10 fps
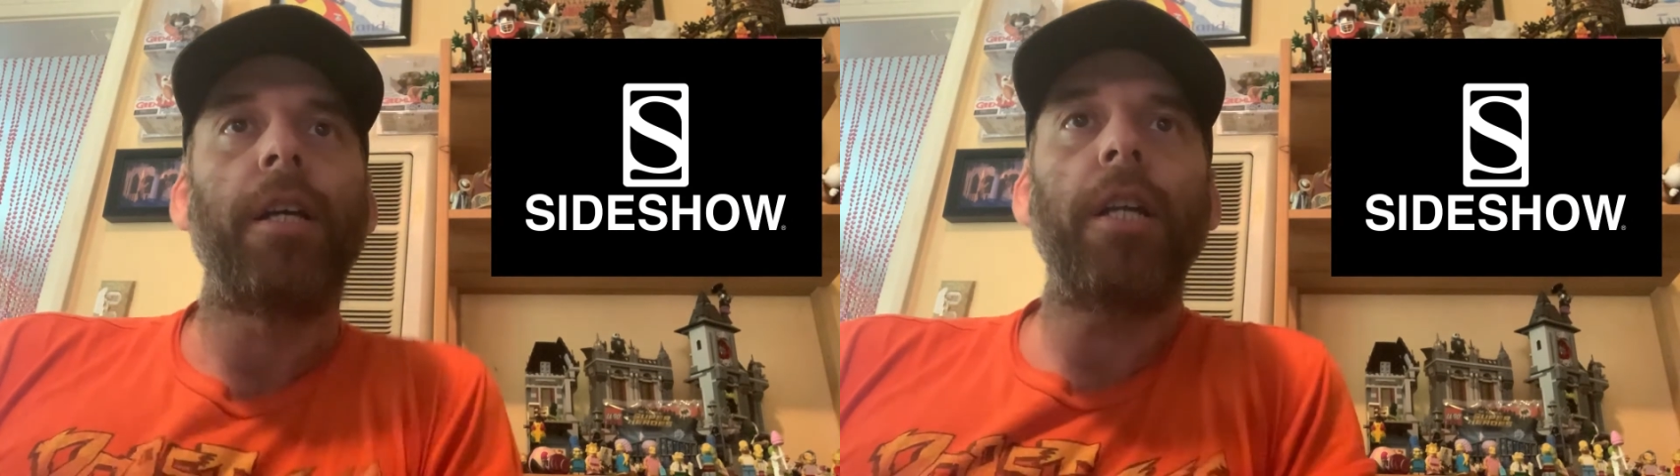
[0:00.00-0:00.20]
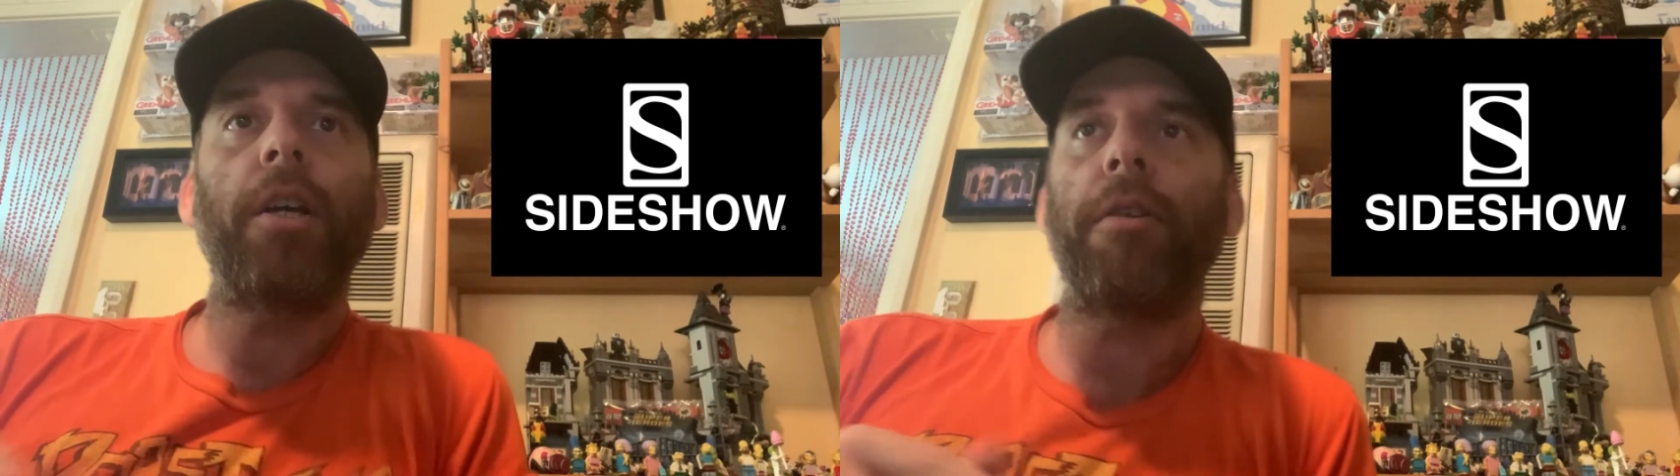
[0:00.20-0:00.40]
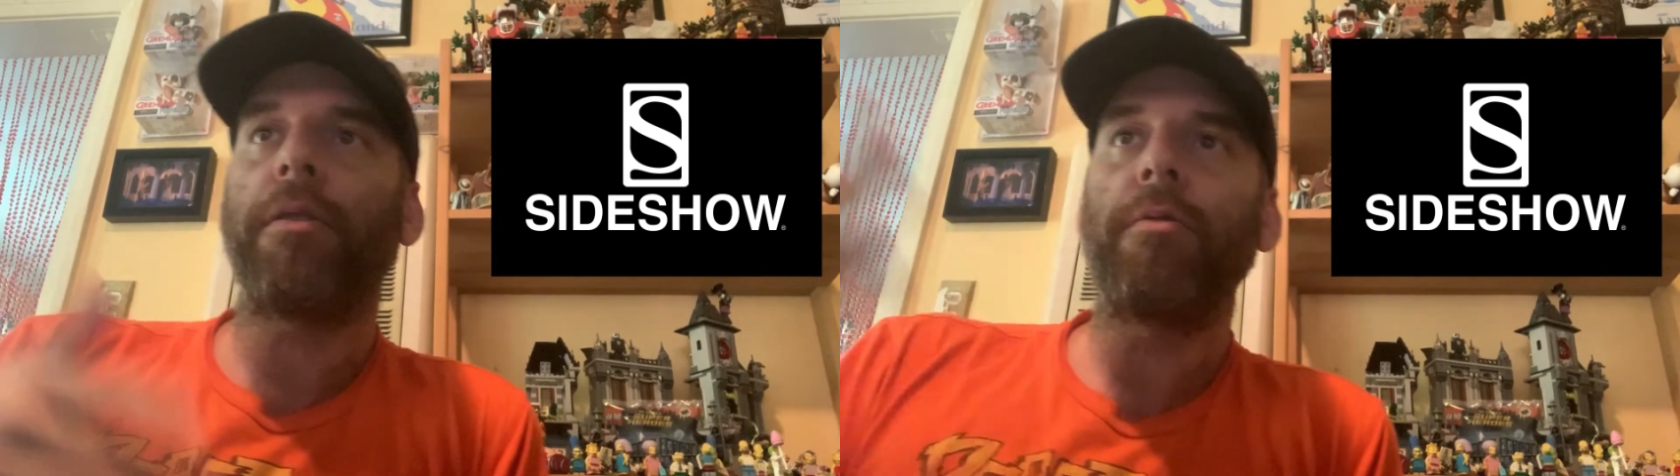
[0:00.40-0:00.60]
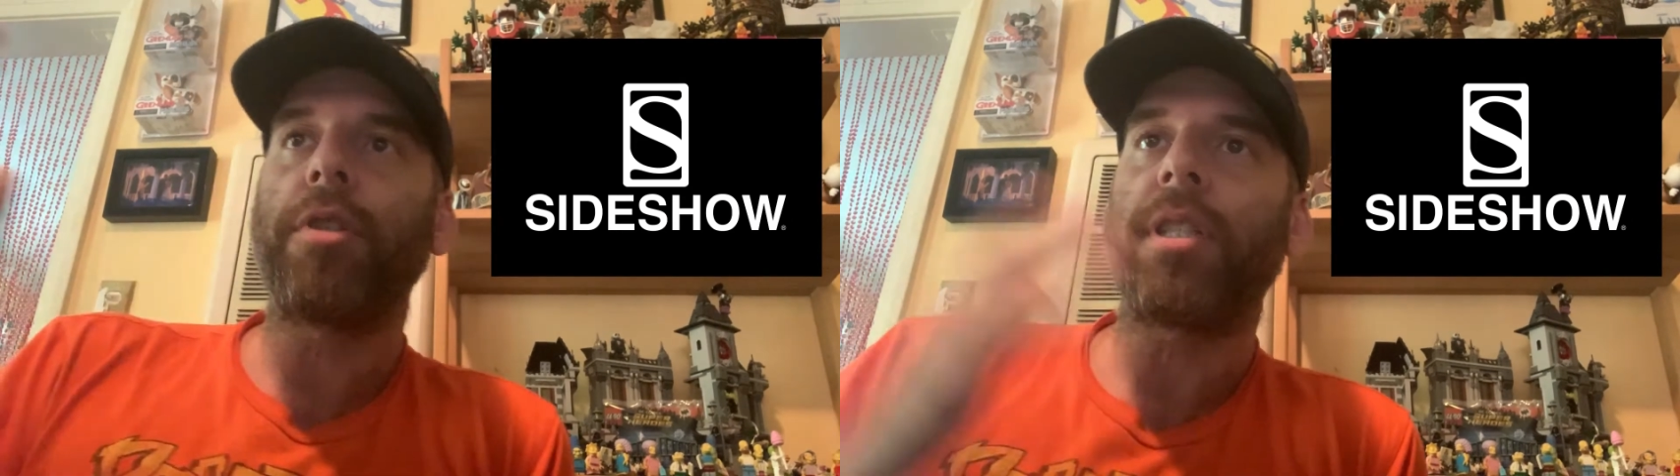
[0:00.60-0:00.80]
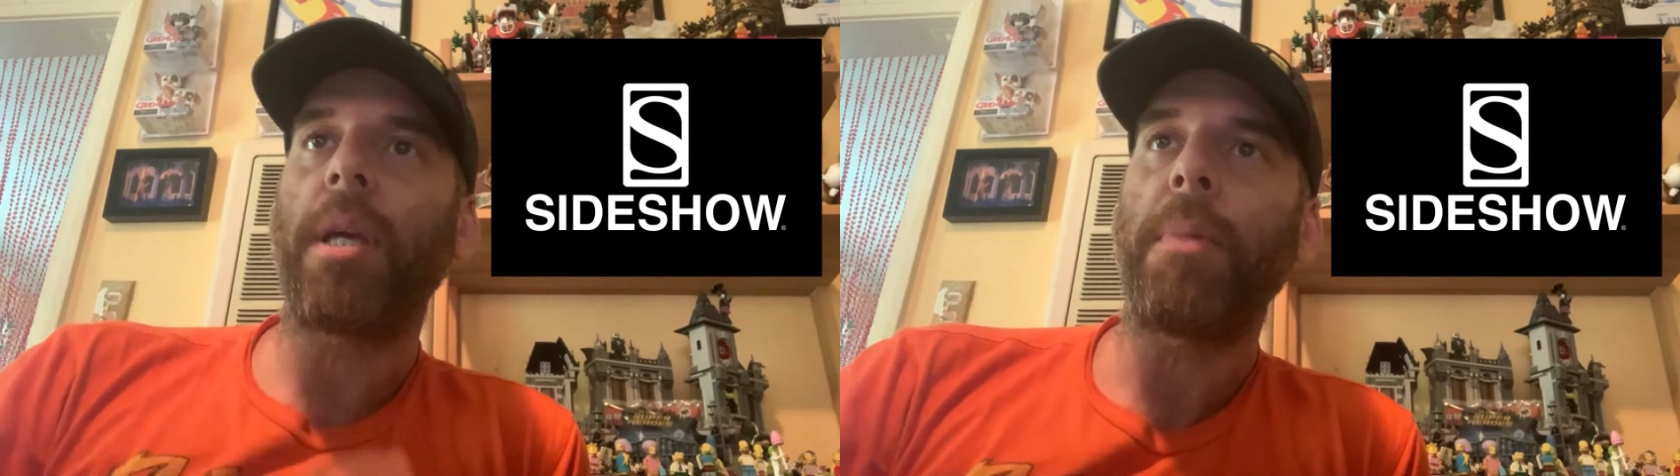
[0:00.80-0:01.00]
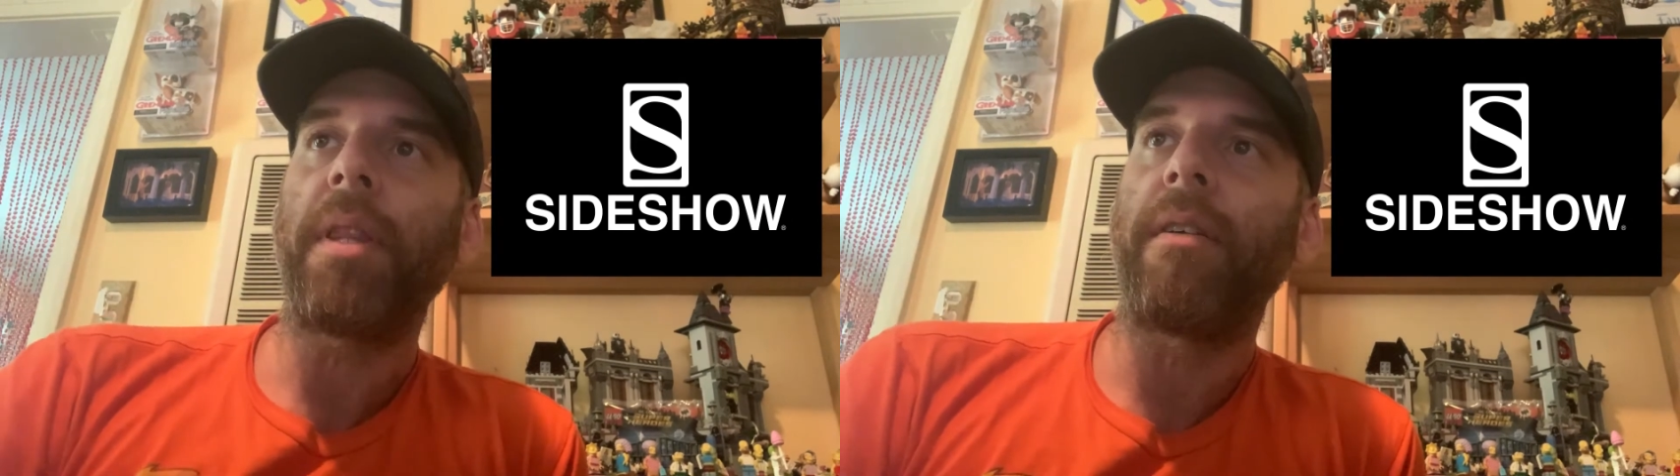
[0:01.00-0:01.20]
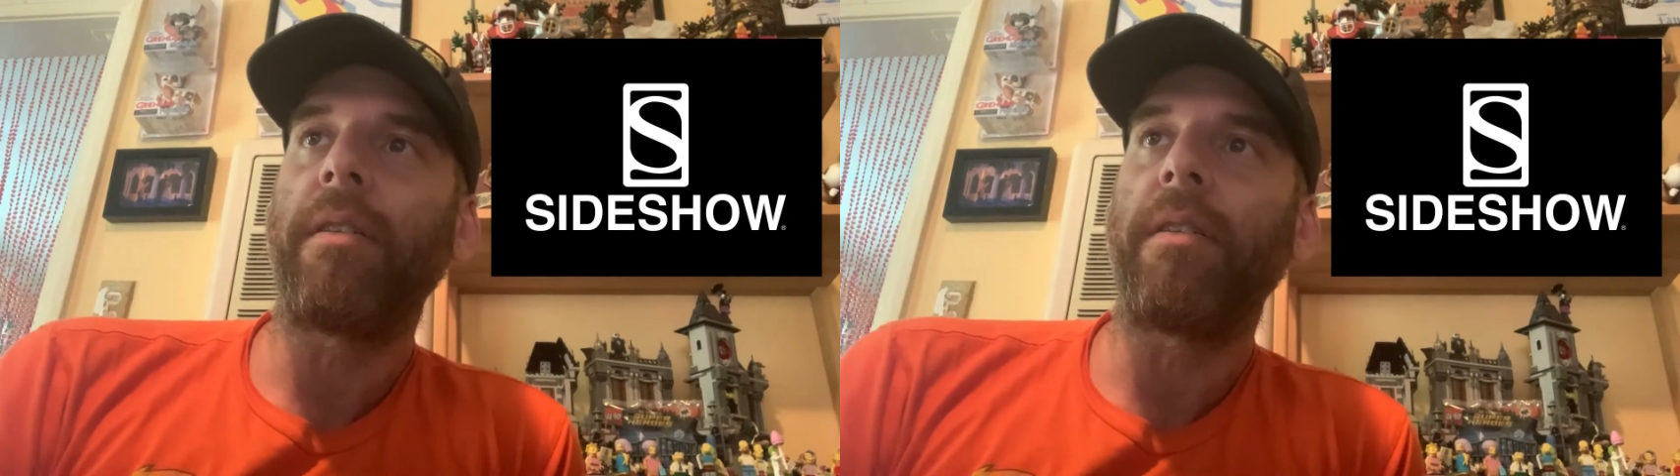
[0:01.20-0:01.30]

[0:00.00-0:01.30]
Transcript: going to go through just some of the,